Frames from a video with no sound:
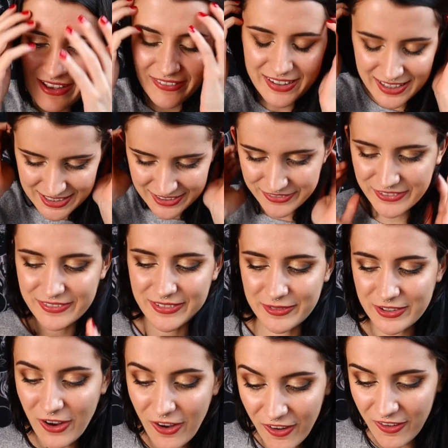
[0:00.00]
because if you
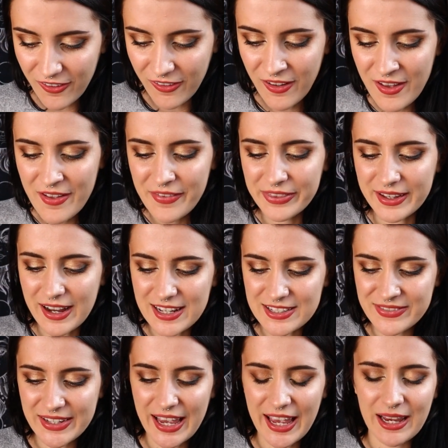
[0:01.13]
recall, the
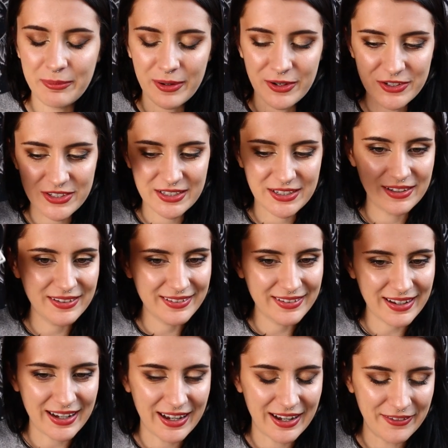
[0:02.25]
cosmic egg person
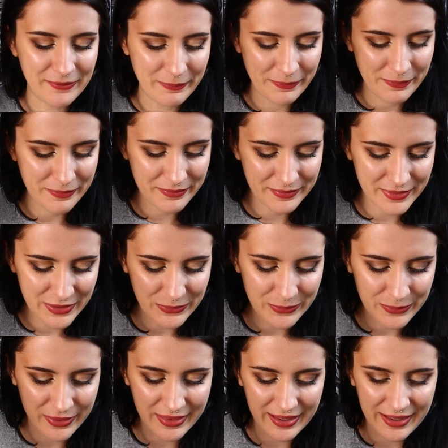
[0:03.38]
um,
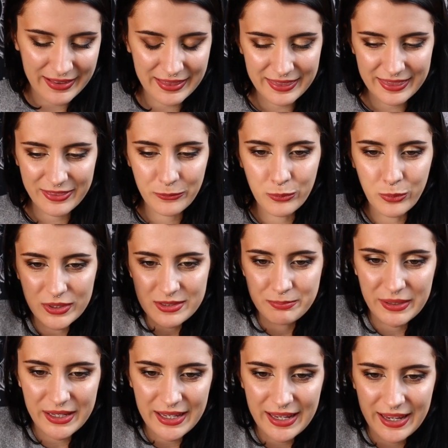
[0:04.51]
was
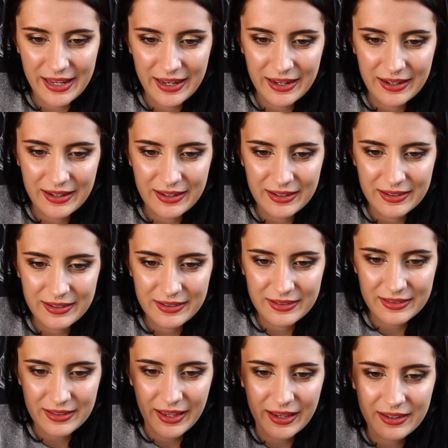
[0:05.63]
being,
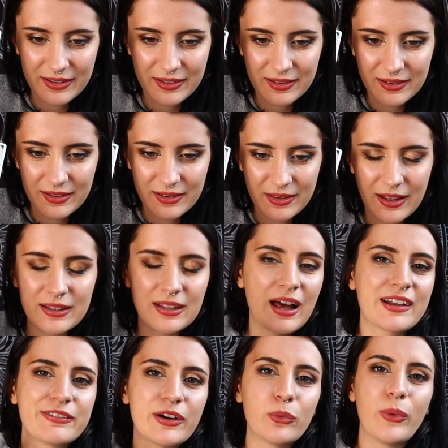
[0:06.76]
like, a
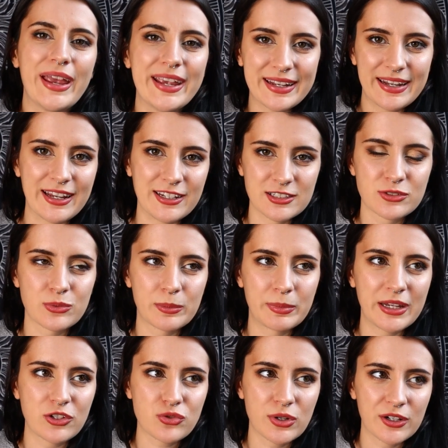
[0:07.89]
lot of awakenings were
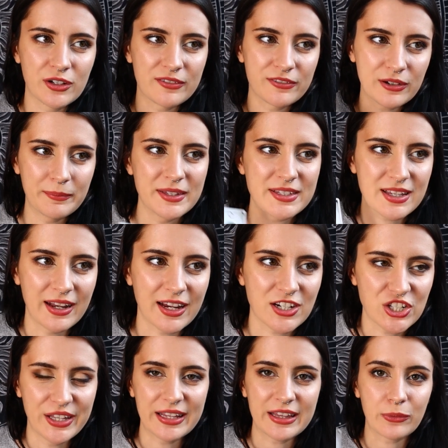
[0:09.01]
being triggered from this
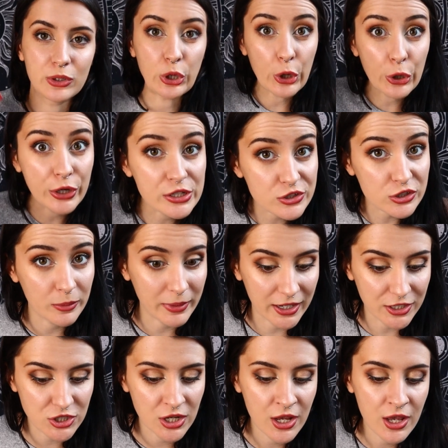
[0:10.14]
connection. Like, they were learning so
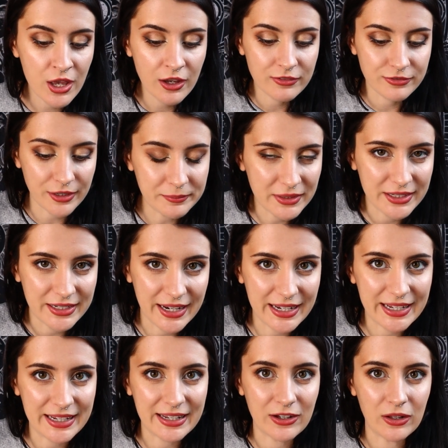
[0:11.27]
much from the
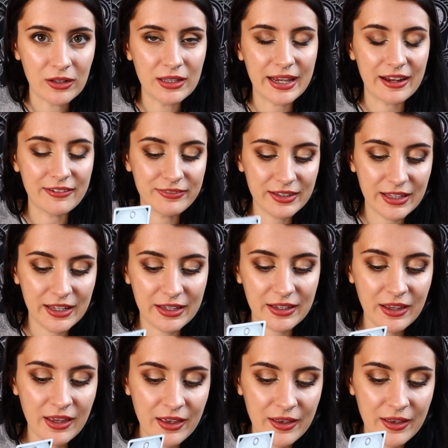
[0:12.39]
nightingale. Like, I feel like